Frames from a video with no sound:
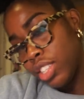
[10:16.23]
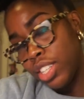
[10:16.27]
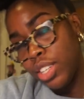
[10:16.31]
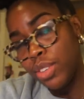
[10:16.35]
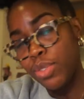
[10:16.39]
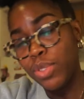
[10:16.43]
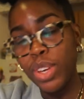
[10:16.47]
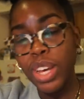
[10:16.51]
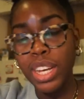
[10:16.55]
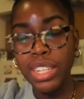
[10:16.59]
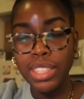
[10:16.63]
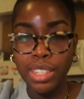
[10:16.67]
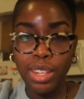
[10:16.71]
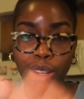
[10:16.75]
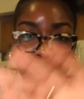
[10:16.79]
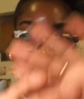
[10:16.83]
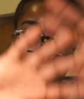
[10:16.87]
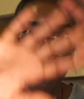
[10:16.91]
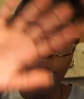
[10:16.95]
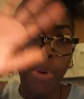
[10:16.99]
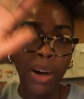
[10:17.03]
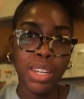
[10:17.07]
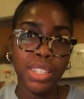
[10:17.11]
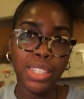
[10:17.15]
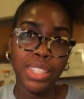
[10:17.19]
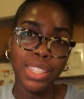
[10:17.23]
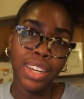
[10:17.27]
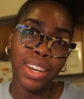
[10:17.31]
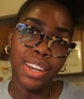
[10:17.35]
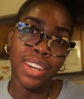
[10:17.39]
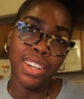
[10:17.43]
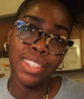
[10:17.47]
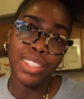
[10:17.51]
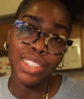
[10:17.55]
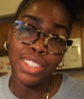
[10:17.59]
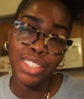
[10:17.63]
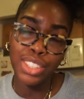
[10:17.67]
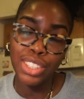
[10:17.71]
Give you guys a little
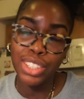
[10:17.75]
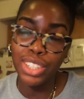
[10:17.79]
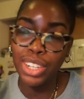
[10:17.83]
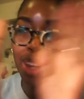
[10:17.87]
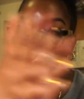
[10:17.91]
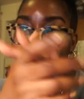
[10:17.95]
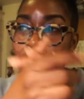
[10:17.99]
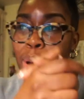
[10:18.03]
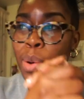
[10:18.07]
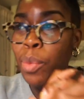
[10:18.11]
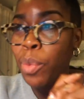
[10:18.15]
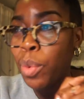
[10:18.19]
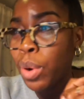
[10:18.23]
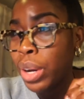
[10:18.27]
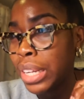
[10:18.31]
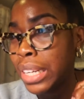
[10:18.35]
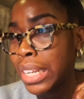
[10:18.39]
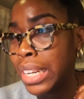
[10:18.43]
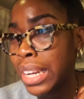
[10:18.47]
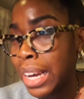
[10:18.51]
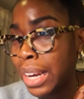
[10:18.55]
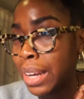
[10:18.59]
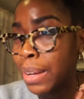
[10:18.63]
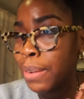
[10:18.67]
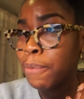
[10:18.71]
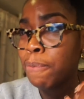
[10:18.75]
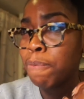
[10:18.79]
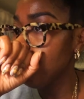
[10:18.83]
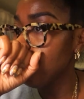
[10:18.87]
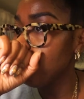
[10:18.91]
montage and whatnot.